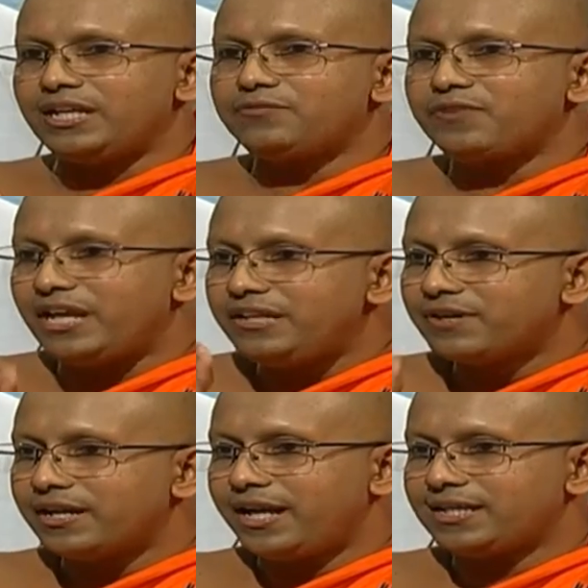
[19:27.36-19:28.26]
if
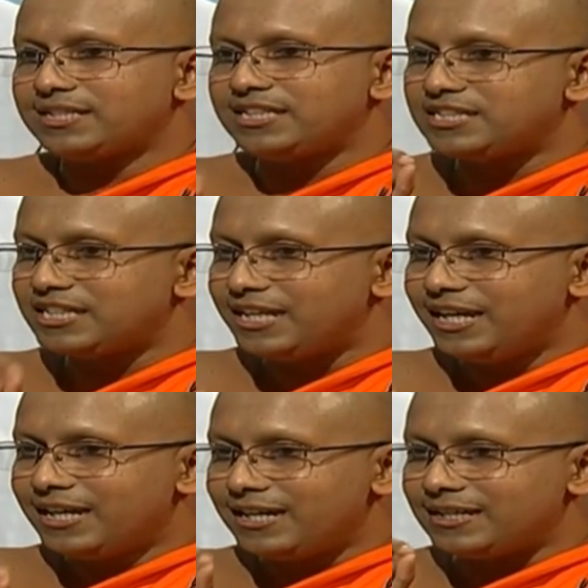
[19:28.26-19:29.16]
anyone has a
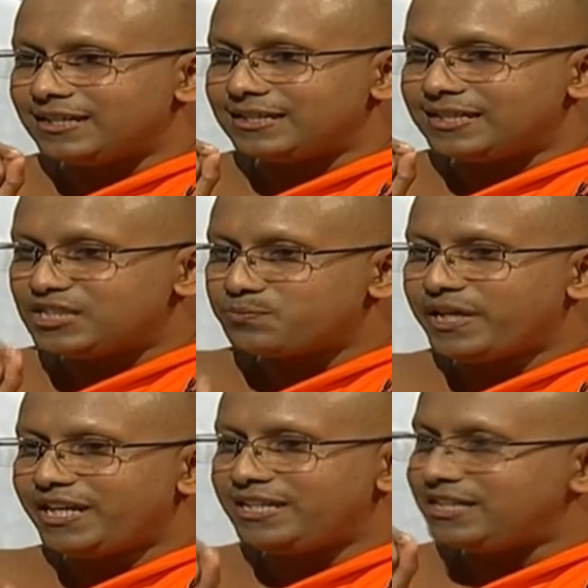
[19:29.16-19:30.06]

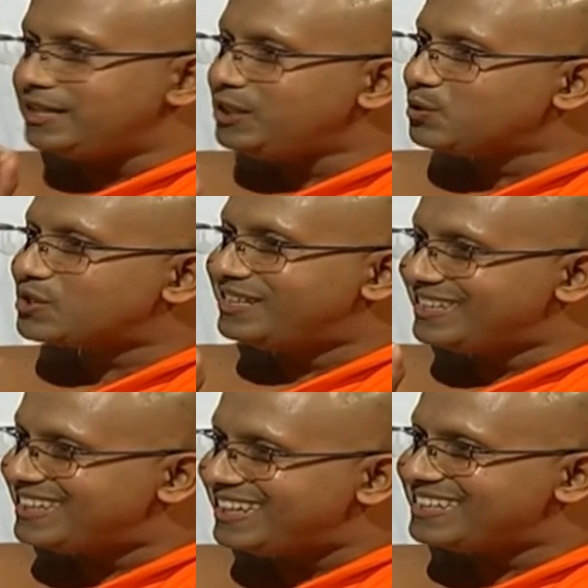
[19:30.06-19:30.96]
spirit induced
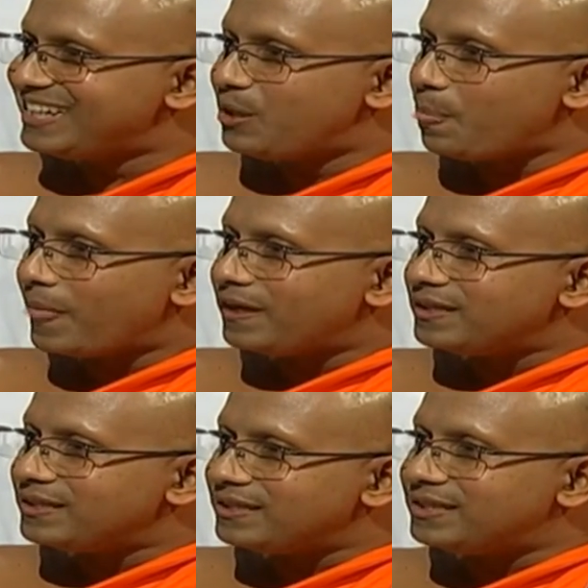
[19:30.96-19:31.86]
disease,
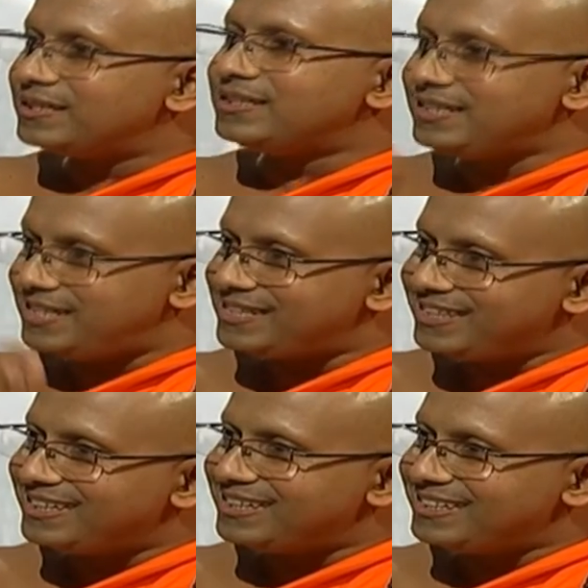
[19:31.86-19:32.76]
this is
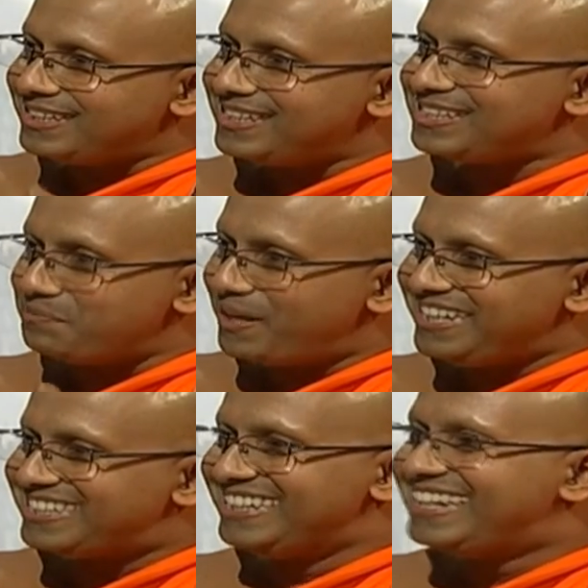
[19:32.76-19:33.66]
the
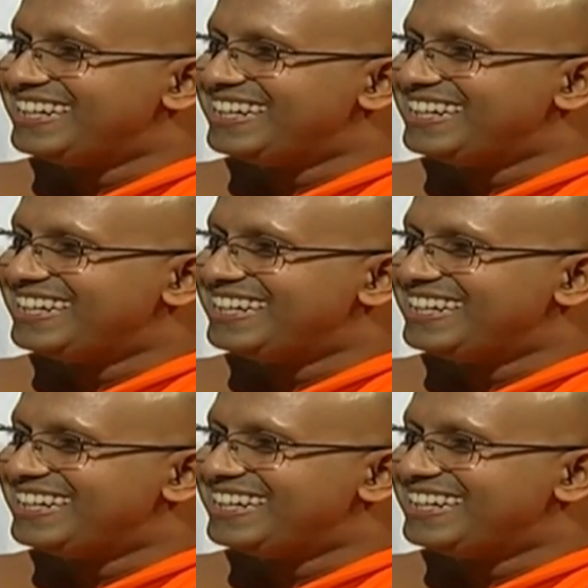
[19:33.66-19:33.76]
medicine.